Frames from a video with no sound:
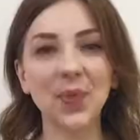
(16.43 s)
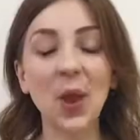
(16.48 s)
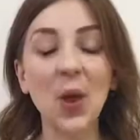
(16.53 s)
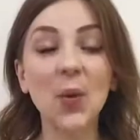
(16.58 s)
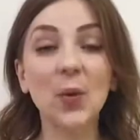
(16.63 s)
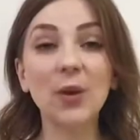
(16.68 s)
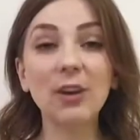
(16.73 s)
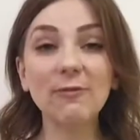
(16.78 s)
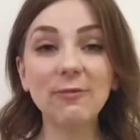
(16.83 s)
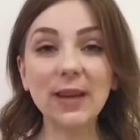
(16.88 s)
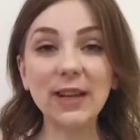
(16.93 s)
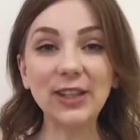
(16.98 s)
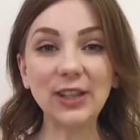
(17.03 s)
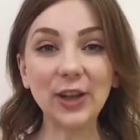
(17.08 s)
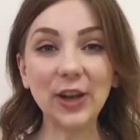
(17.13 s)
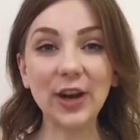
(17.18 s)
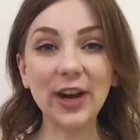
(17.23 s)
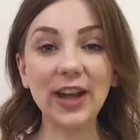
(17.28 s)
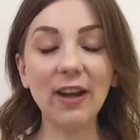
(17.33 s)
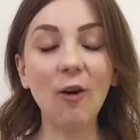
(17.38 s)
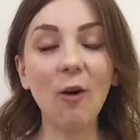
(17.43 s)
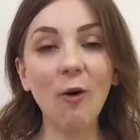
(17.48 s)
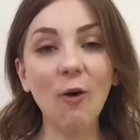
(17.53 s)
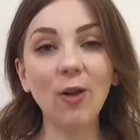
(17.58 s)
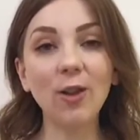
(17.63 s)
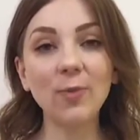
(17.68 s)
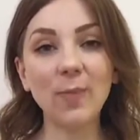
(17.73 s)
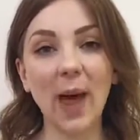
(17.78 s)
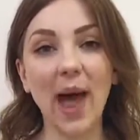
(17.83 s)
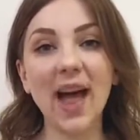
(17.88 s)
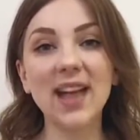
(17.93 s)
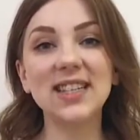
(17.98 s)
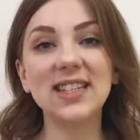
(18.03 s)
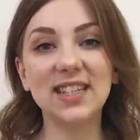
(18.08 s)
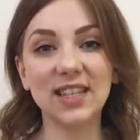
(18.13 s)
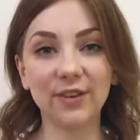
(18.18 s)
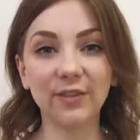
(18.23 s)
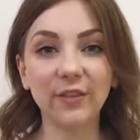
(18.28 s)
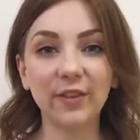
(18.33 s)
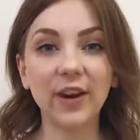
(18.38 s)
We've been learning all about
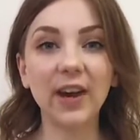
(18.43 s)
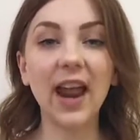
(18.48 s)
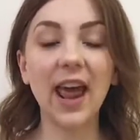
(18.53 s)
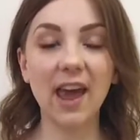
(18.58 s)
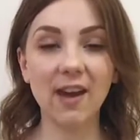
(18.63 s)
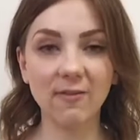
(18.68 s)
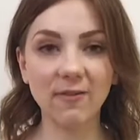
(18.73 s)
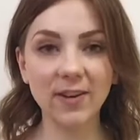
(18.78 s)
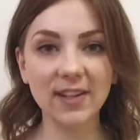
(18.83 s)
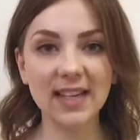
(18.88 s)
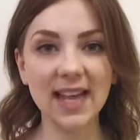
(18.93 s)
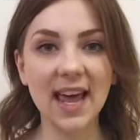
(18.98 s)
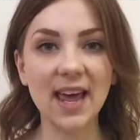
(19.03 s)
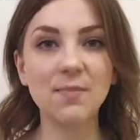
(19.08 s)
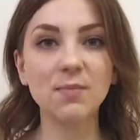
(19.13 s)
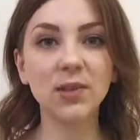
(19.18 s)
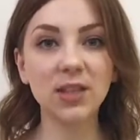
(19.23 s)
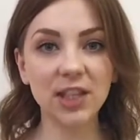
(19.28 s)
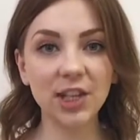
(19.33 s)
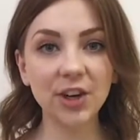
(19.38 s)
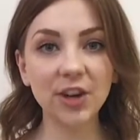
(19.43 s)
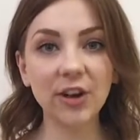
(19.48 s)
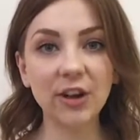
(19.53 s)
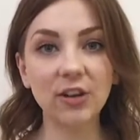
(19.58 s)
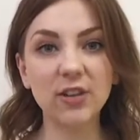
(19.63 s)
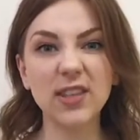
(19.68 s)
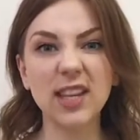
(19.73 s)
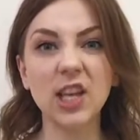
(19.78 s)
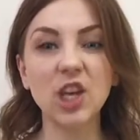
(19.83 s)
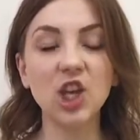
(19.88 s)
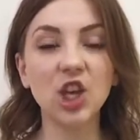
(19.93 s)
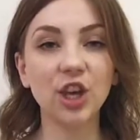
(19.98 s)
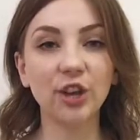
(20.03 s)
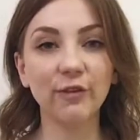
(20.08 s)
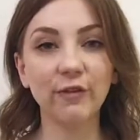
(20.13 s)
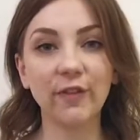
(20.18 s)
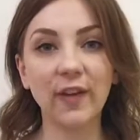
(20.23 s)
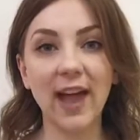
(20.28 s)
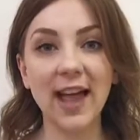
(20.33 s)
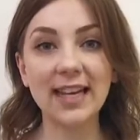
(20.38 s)
different everyday materials that you can
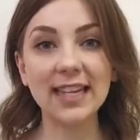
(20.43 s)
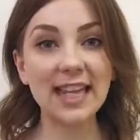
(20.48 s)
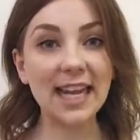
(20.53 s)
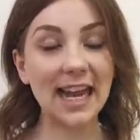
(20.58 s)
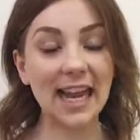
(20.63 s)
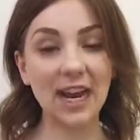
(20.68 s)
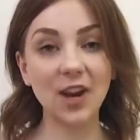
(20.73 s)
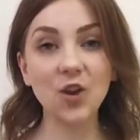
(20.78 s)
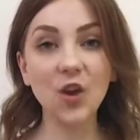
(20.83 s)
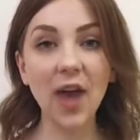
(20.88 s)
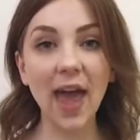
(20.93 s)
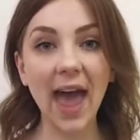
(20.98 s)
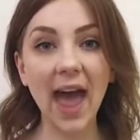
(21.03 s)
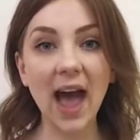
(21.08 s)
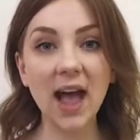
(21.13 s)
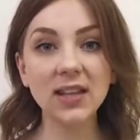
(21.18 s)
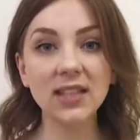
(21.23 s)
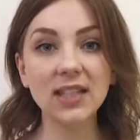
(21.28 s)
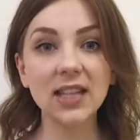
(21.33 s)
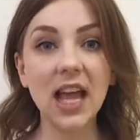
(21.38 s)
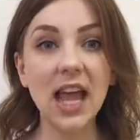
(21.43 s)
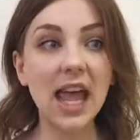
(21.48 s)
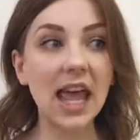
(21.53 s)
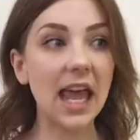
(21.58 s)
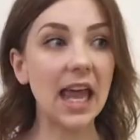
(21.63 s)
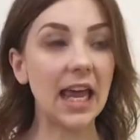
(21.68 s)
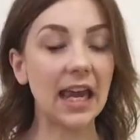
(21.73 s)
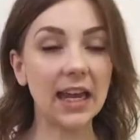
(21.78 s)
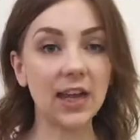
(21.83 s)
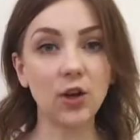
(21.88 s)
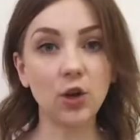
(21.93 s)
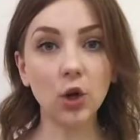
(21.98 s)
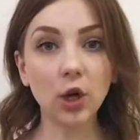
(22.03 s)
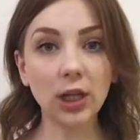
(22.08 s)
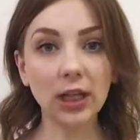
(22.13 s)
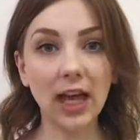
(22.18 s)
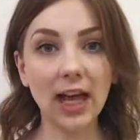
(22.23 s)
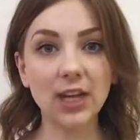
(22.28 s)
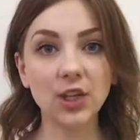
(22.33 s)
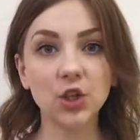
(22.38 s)
find in your house, in your
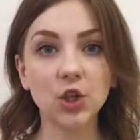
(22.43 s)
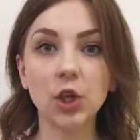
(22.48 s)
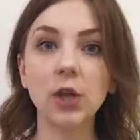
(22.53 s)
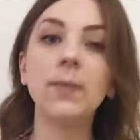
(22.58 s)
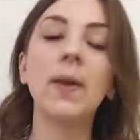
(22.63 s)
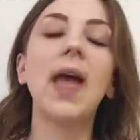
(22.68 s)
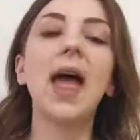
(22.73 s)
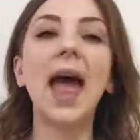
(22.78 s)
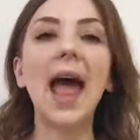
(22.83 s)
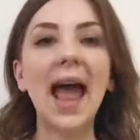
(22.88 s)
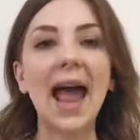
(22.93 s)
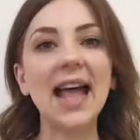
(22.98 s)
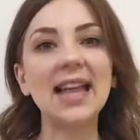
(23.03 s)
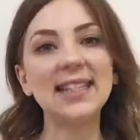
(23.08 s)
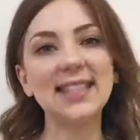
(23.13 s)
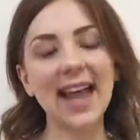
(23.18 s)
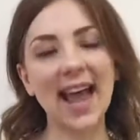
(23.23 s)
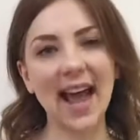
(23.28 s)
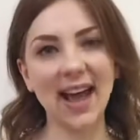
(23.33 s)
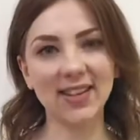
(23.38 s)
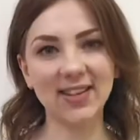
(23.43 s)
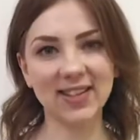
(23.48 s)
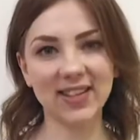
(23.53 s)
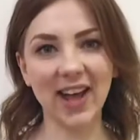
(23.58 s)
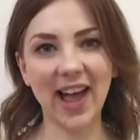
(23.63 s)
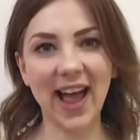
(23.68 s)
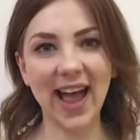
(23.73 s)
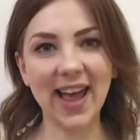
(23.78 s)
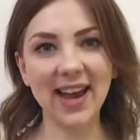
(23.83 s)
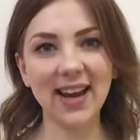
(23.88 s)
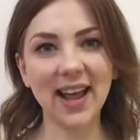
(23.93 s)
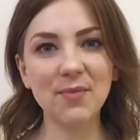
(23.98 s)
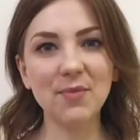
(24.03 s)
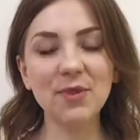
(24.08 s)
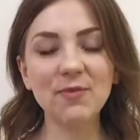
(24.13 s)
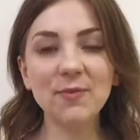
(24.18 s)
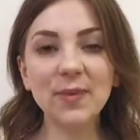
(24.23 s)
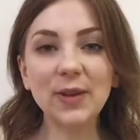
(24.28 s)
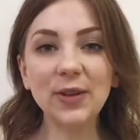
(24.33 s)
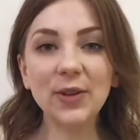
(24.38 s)
classroom, and outside. And we've
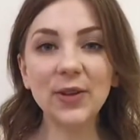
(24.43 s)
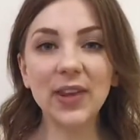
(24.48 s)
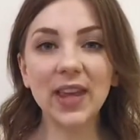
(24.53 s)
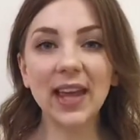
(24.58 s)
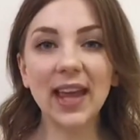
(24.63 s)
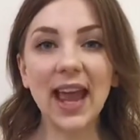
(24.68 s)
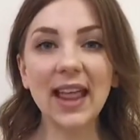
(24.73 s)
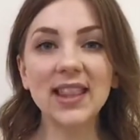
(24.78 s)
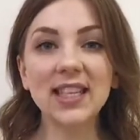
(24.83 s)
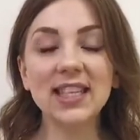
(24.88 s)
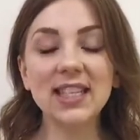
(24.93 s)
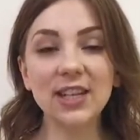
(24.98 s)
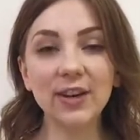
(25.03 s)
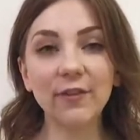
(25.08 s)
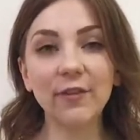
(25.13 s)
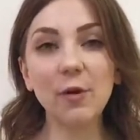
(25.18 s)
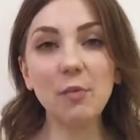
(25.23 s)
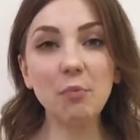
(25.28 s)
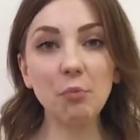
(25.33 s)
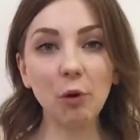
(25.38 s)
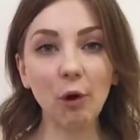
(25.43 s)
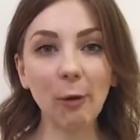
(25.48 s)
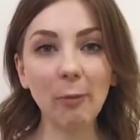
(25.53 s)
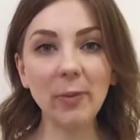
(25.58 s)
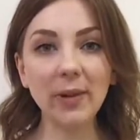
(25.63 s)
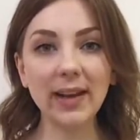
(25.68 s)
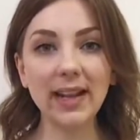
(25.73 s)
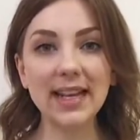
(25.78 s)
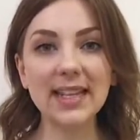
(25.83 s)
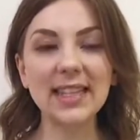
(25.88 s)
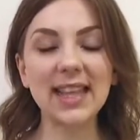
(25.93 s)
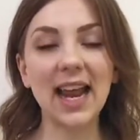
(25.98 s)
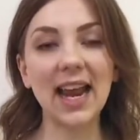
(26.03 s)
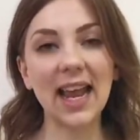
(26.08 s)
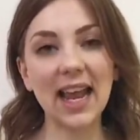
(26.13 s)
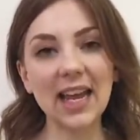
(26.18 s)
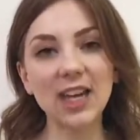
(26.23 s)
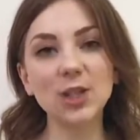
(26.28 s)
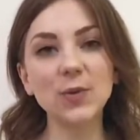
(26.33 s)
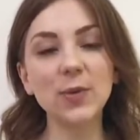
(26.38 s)
been looking at the different properties that
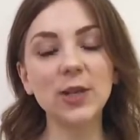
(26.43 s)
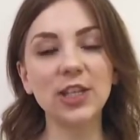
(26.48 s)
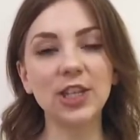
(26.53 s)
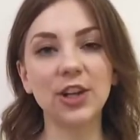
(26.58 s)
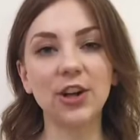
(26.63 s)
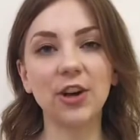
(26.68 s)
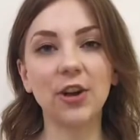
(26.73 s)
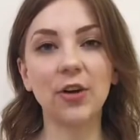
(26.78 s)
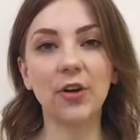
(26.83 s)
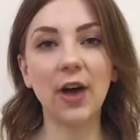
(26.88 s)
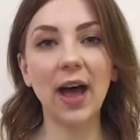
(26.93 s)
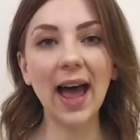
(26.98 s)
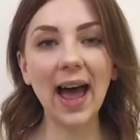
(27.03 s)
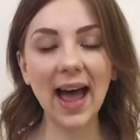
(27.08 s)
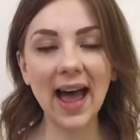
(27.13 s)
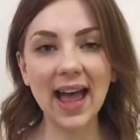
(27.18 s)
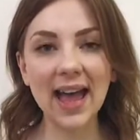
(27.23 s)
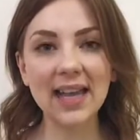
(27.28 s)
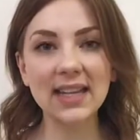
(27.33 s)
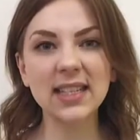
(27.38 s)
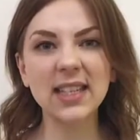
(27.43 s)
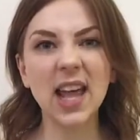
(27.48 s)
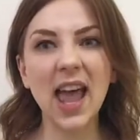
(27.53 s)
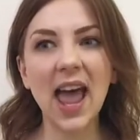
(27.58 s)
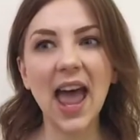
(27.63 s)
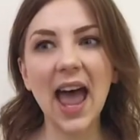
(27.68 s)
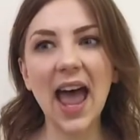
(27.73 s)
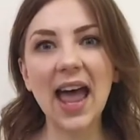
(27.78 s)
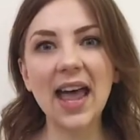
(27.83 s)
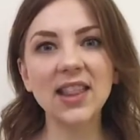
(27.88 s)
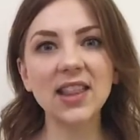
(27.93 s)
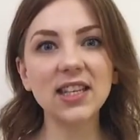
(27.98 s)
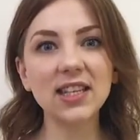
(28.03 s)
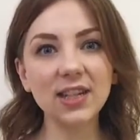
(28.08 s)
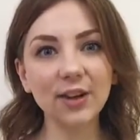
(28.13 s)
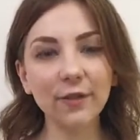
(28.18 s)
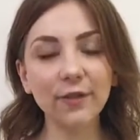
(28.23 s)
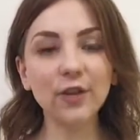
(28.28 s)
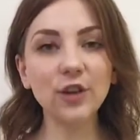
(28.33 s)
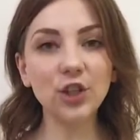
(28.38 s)
each material has and the
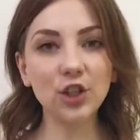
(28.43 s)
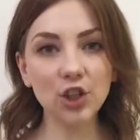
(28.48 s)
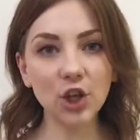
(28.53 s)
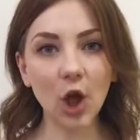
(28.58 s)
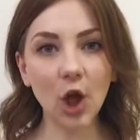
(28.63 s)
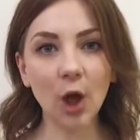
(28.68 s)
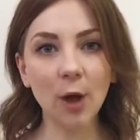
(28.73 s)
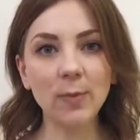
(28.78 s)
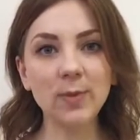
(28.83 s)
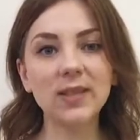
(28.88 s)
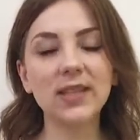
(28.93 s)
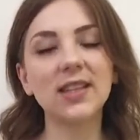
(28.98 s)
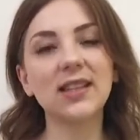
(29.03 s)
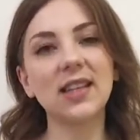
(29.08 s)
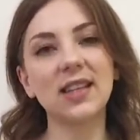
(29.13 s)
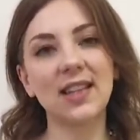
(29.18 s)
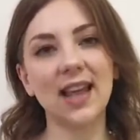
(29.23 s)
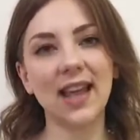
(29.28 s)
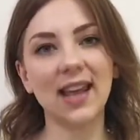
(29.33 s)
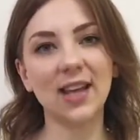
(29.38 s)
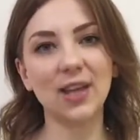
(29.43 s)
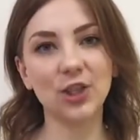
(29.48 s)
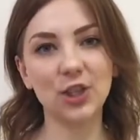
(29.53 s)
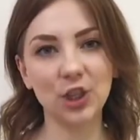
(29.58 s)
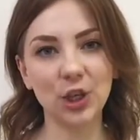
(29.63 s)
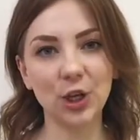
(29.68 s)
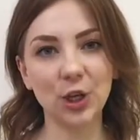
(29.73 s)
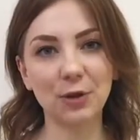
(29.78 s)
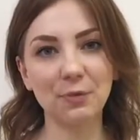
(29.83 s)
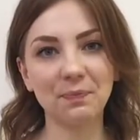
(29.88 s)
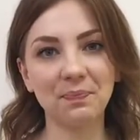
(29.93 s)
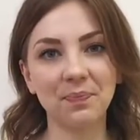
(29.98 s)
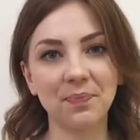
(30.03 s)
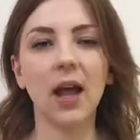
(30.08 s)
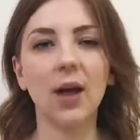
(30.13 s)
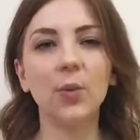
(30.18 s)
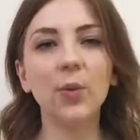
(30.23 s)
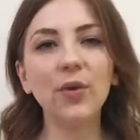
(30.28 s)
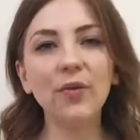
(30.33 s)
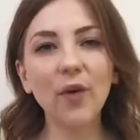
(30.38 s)
different jobs that they can do.
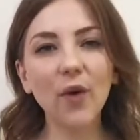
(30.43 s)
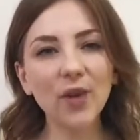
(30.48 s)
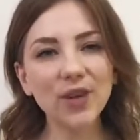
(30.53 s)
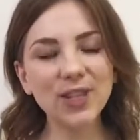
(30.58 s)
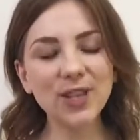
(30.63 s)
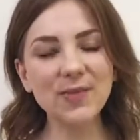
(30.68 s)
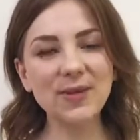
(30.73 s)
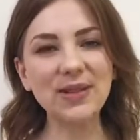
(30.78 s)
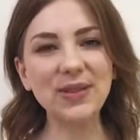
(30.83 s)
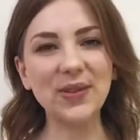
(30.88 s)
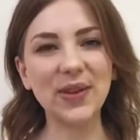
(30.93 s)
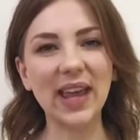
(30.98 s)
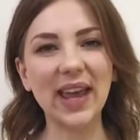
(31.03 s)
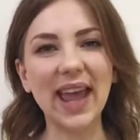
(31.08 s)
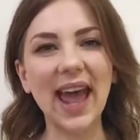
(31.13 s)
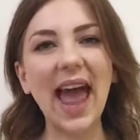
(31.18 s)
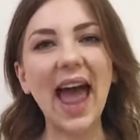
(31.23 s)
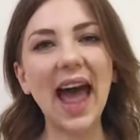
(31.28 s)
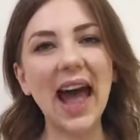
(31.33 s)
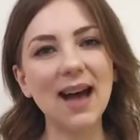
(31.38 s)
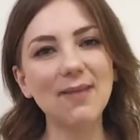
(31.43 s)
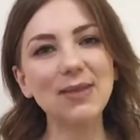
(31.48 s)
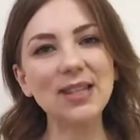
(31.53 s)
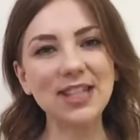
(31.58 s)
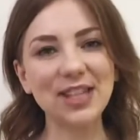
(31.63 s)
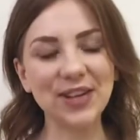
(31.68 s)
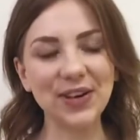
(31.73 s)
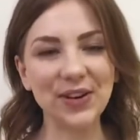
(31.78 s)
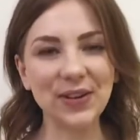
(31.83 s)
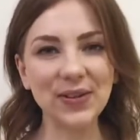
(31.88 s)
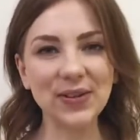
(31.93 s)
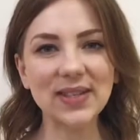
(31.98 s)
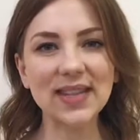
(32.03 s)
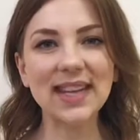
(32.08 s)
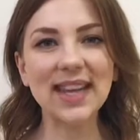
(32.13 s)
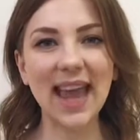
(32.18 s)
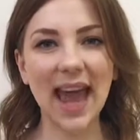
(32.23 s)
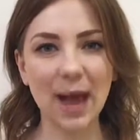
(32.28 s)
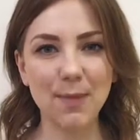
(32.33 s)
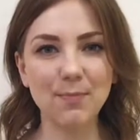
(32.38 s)
We've also been looking at how materials
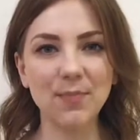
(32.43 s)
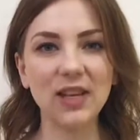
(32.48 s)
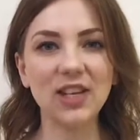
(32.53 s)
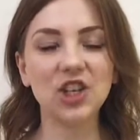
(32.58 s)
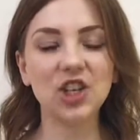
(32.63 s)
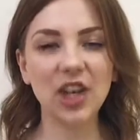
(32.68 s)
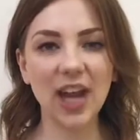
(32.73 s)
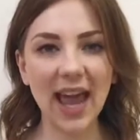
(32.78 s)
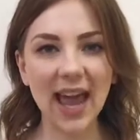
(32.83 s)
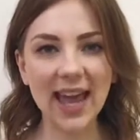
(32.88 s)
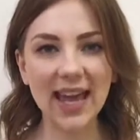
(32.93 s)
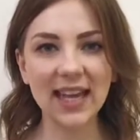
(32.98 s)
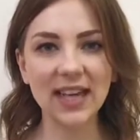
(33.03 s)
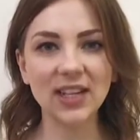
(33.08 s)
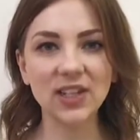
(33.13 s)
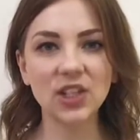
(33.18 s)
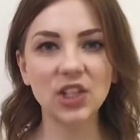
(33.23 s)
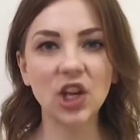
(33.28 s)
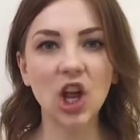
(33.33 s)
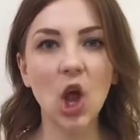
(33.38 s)
can be changed.